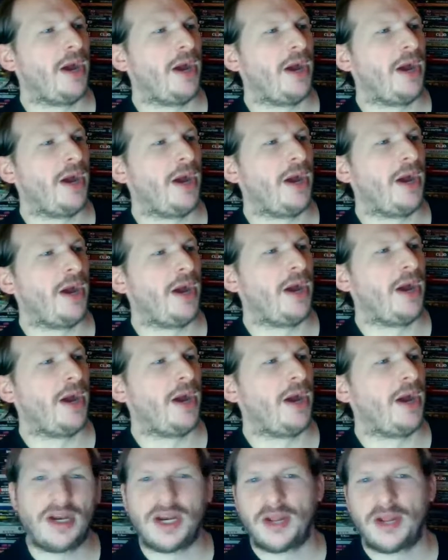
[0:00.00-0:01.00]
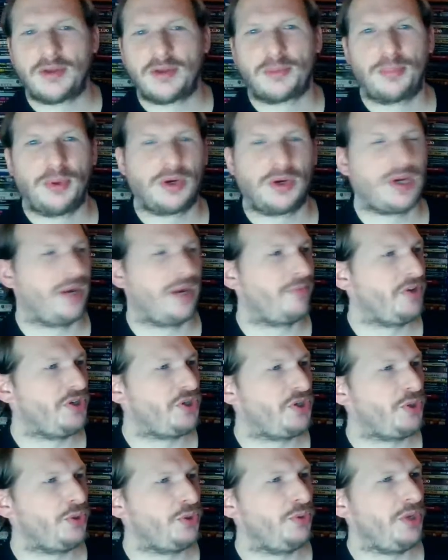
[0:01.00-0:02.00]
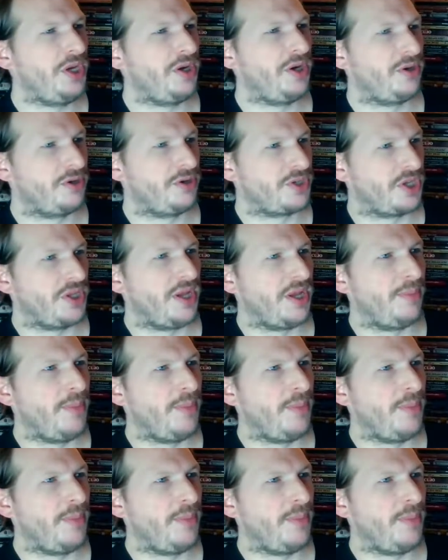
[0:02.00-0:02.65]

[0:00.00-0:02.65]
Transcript: writing another book every 2 years and then